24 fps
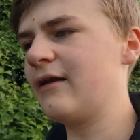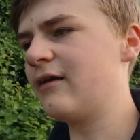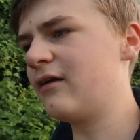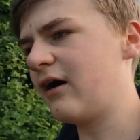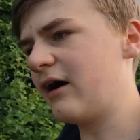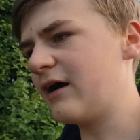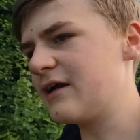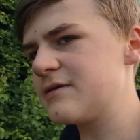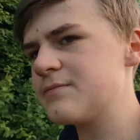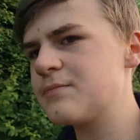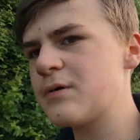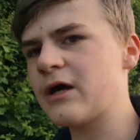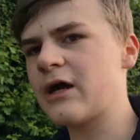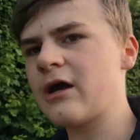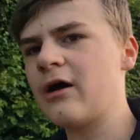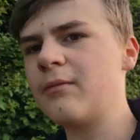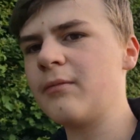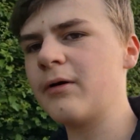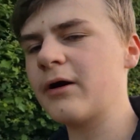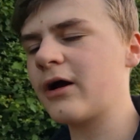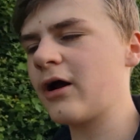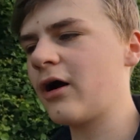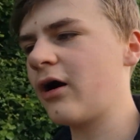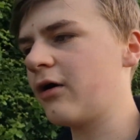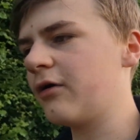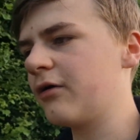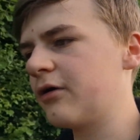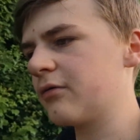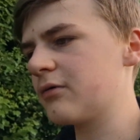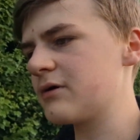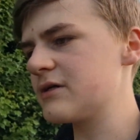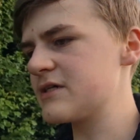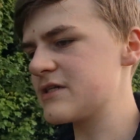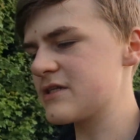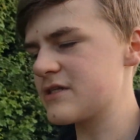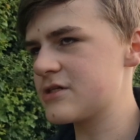Nice to pick up my coat, and I
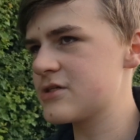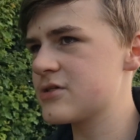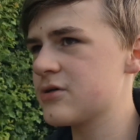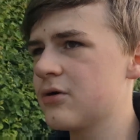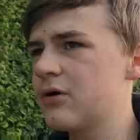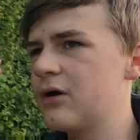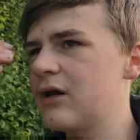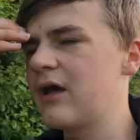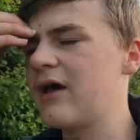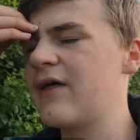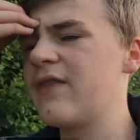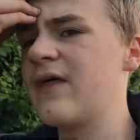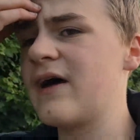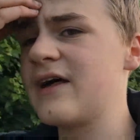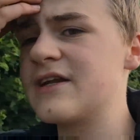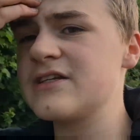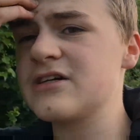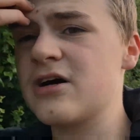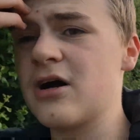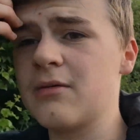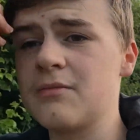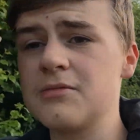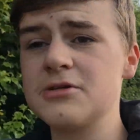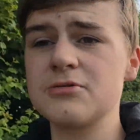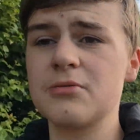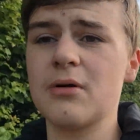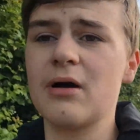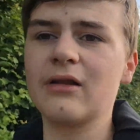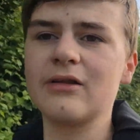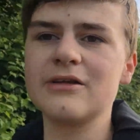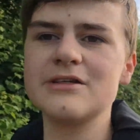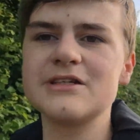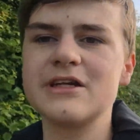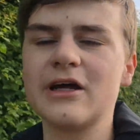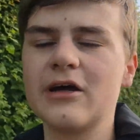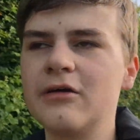went to the toilet in that time as
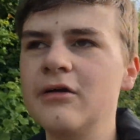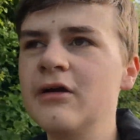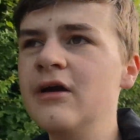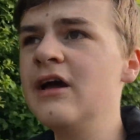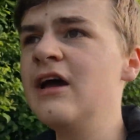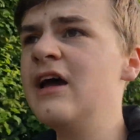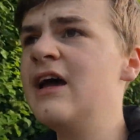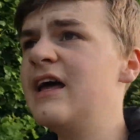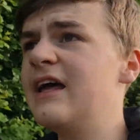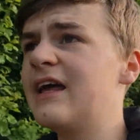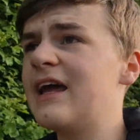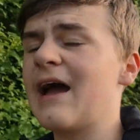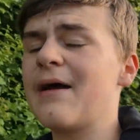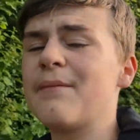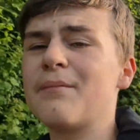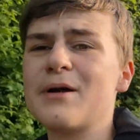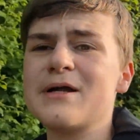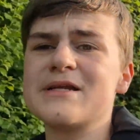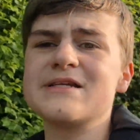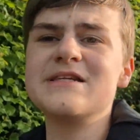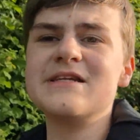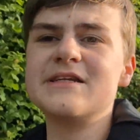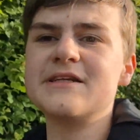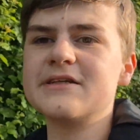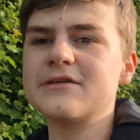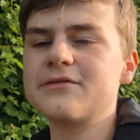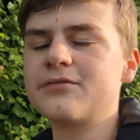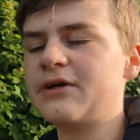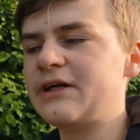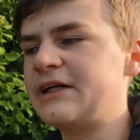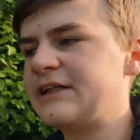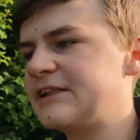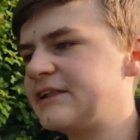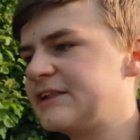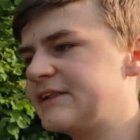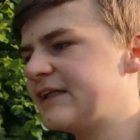well. So yeah, it basically does
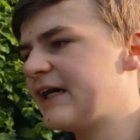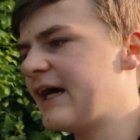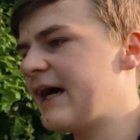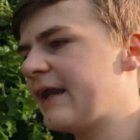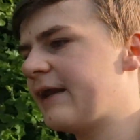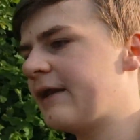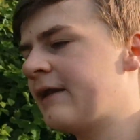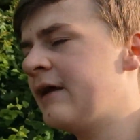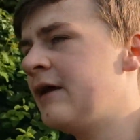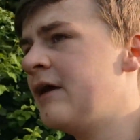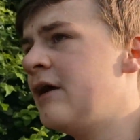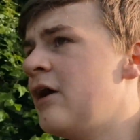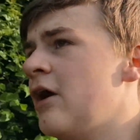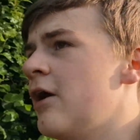finish at 10.